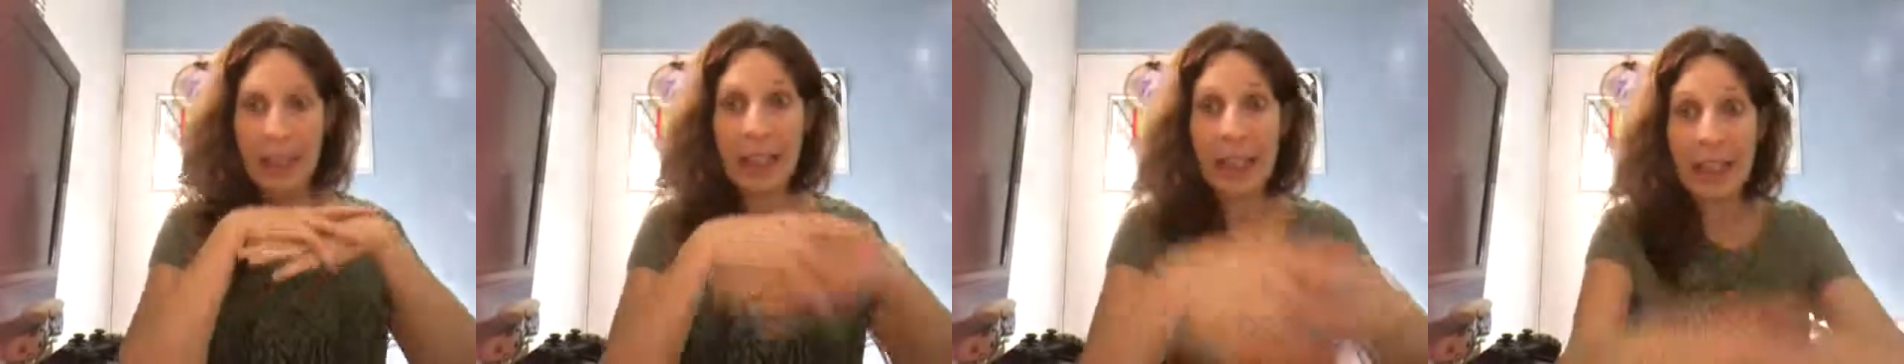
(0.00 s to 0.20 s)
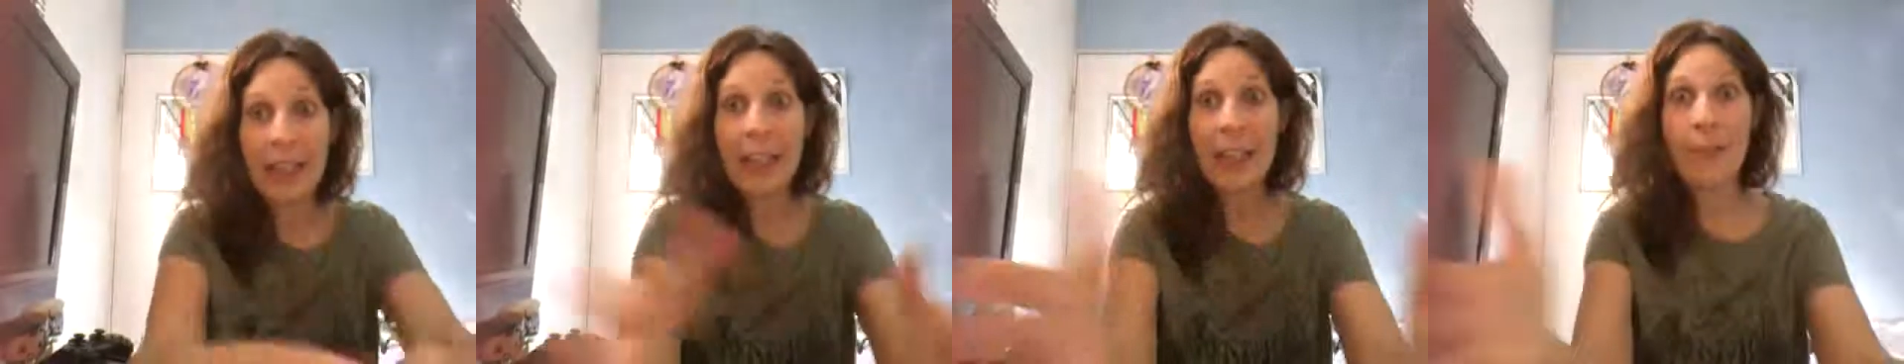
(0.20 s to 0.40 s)

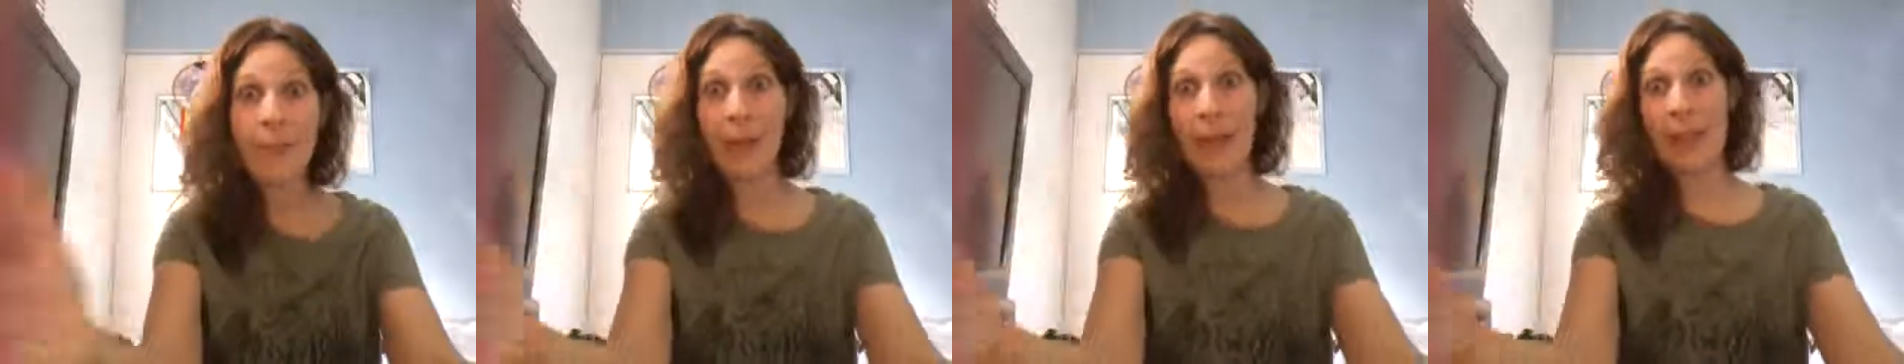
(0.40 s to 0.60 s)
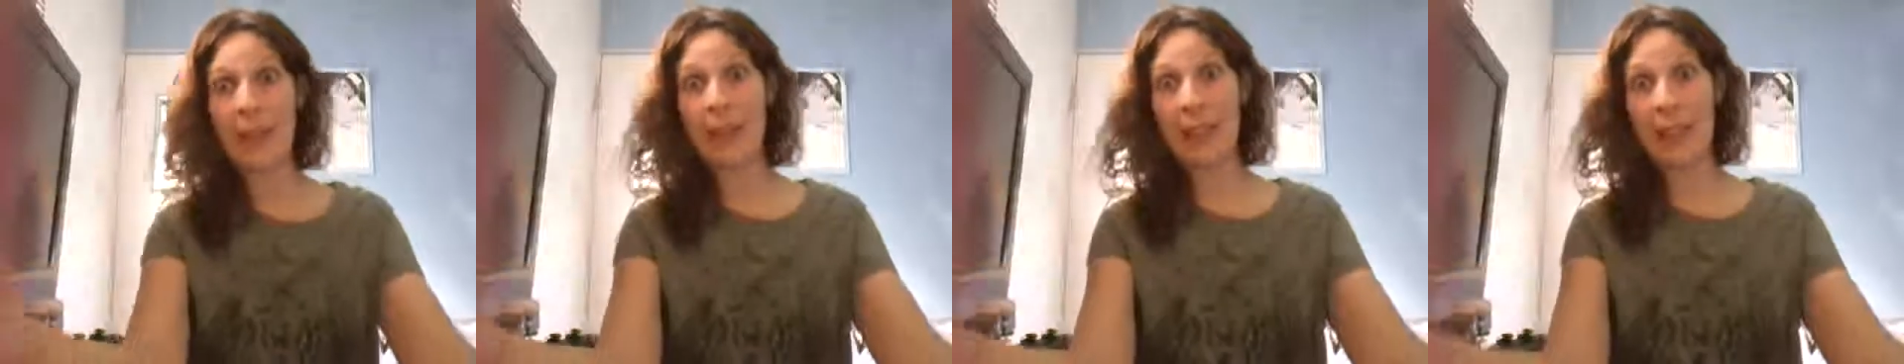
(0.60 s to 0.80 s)

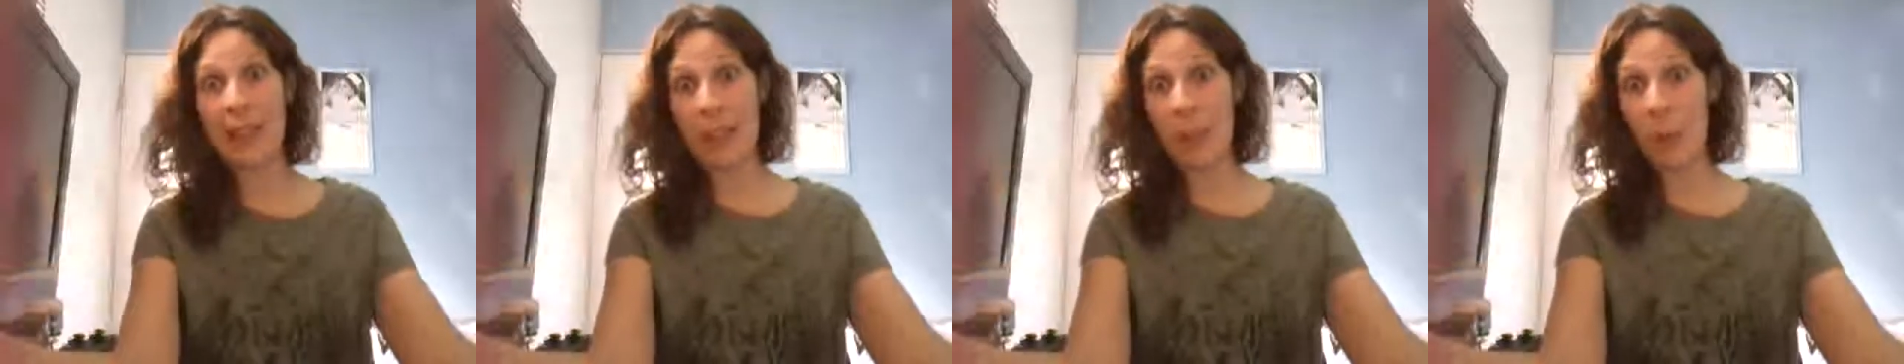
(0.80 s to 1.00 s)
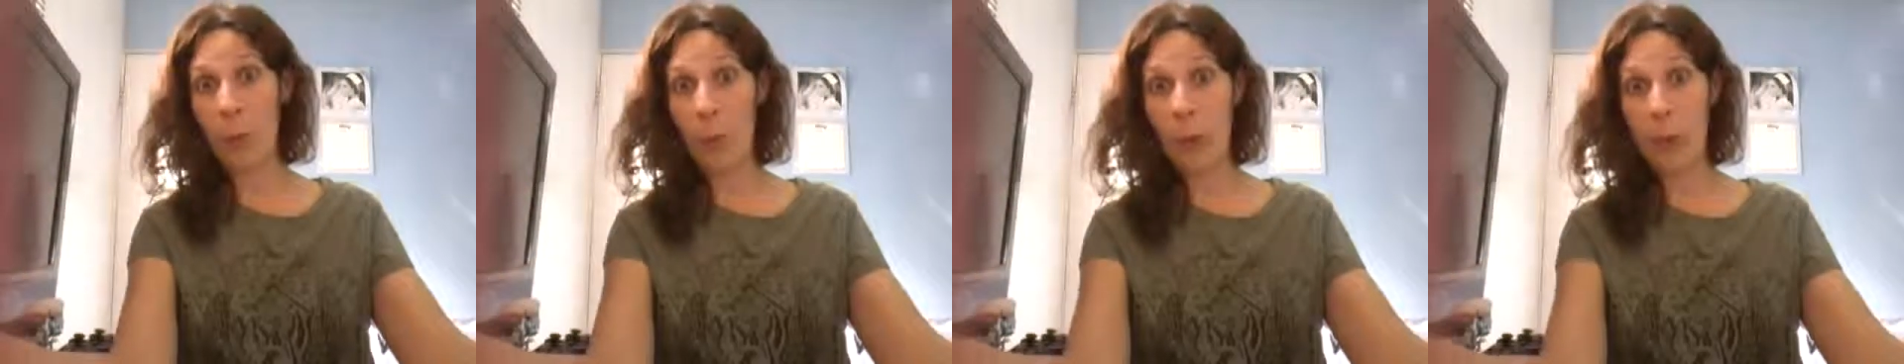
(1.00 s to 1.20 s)
leaving
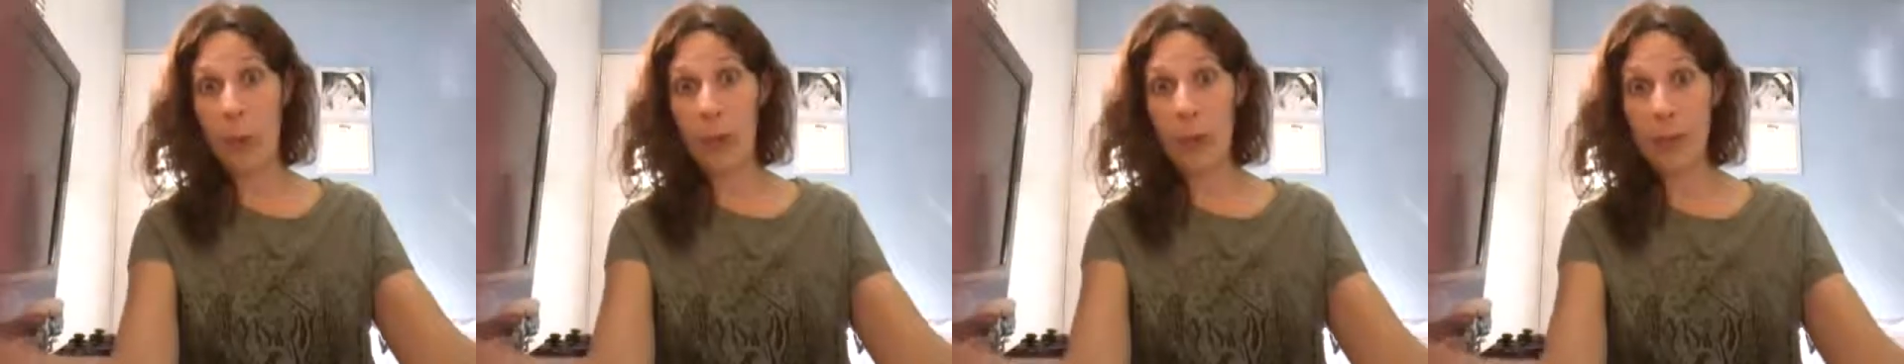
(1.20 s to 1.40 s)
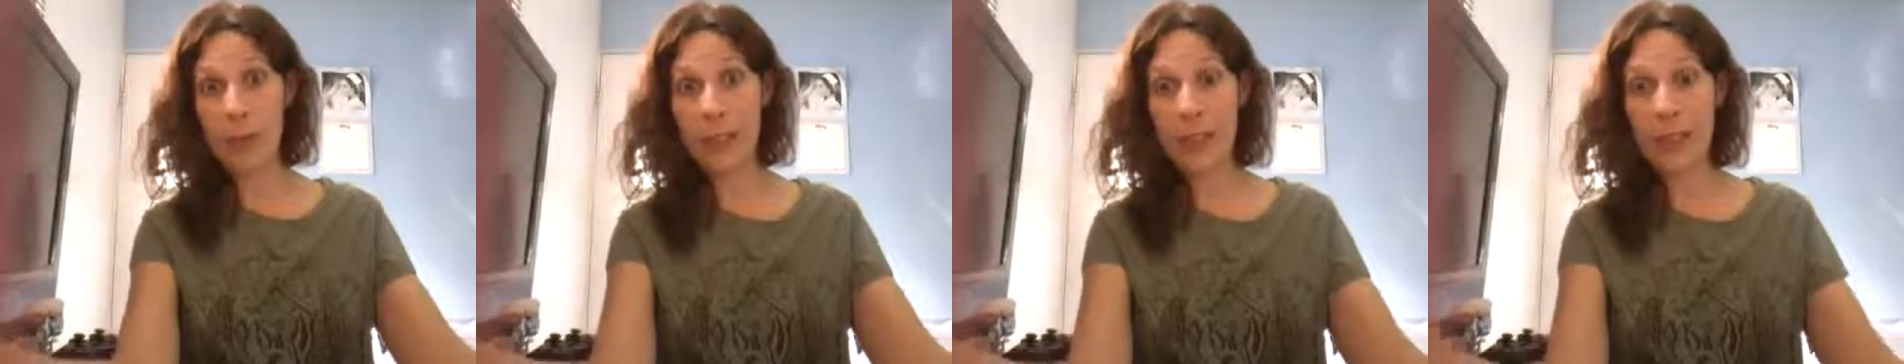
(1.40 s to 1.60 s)
this
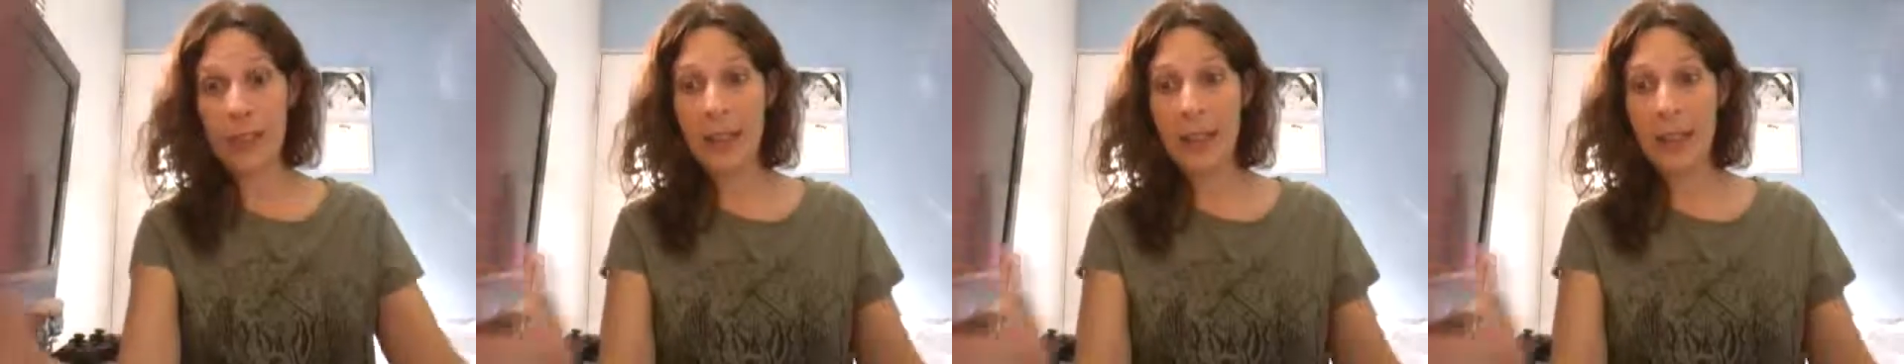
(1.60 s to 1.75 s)
world.